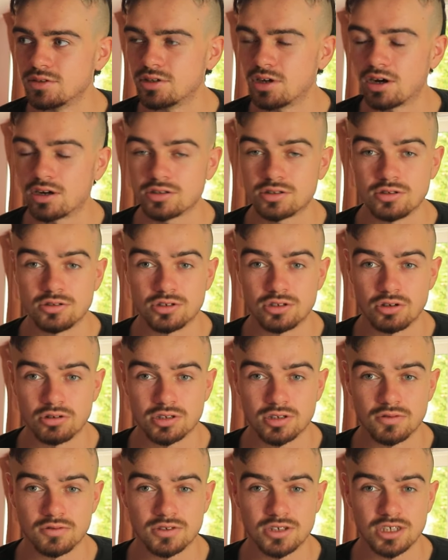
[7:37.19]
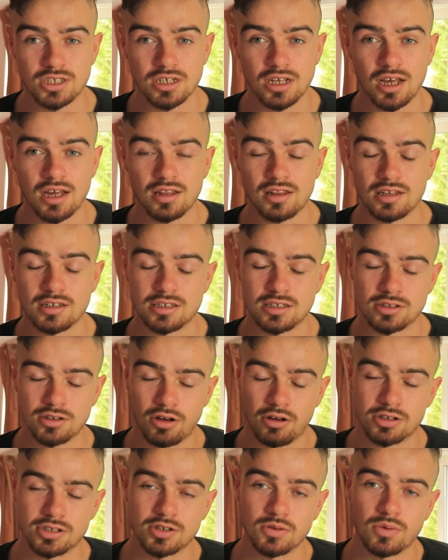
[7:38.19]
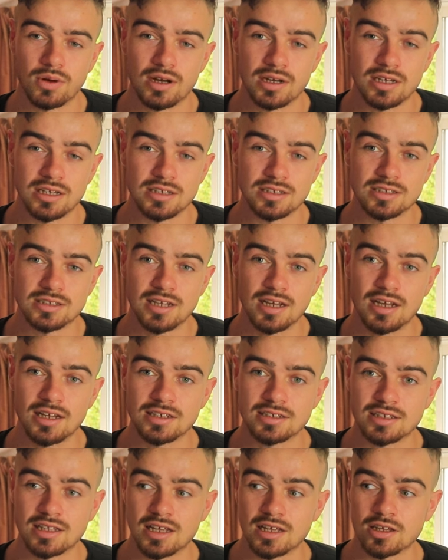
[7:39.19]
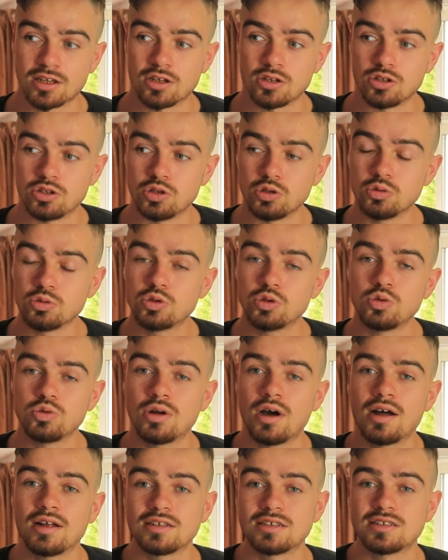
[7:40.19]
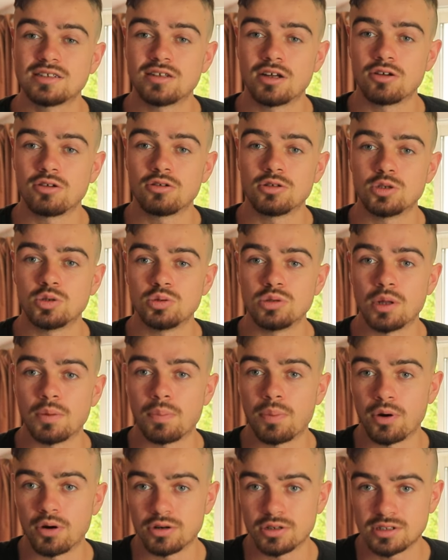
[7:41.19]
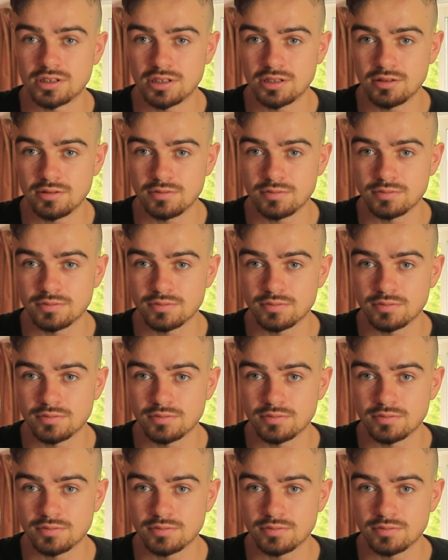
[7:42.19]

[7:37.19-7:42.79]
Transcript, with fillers: dr joseph sheehan this is also why he says like you do not stutter to the person